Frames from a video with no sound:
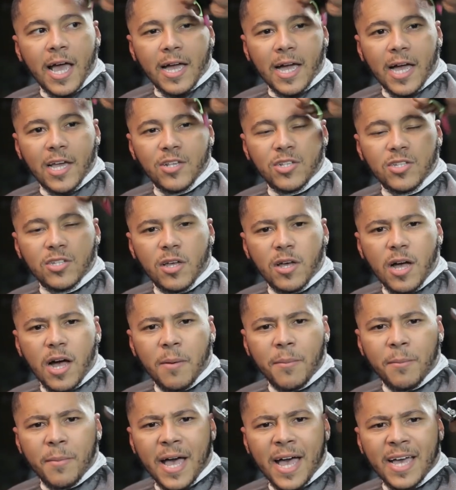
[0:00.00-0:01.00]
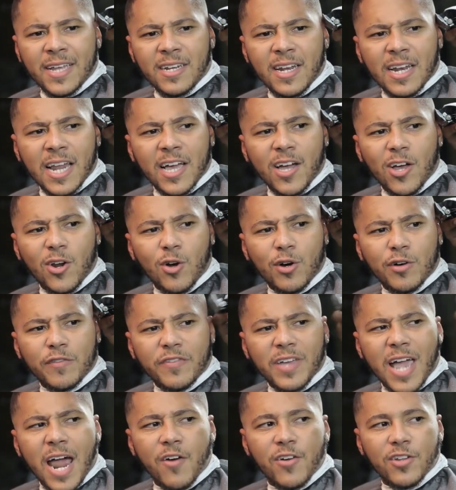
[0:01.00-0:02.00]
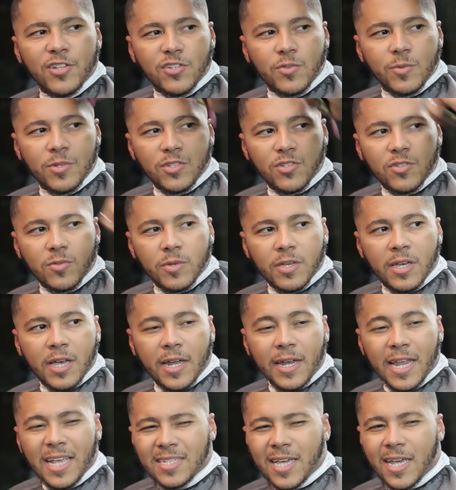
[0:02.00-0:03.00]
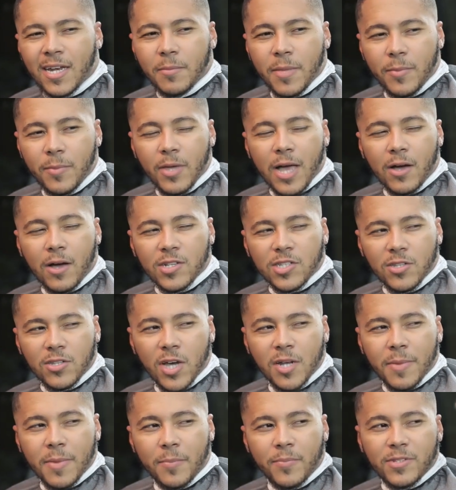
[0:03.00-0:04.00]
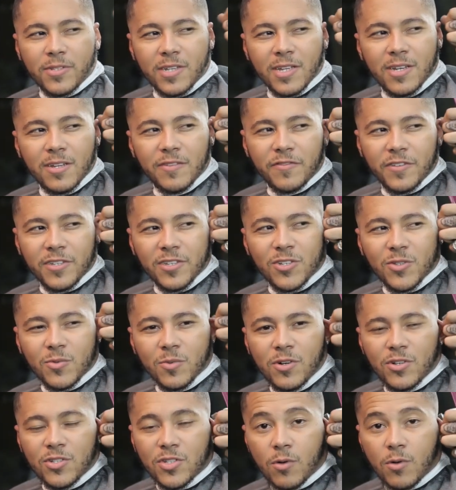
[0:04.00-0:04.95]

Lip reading: Like, I used to add like a lot of character into it, and that's kind of maybe how I started my presenting thing as well.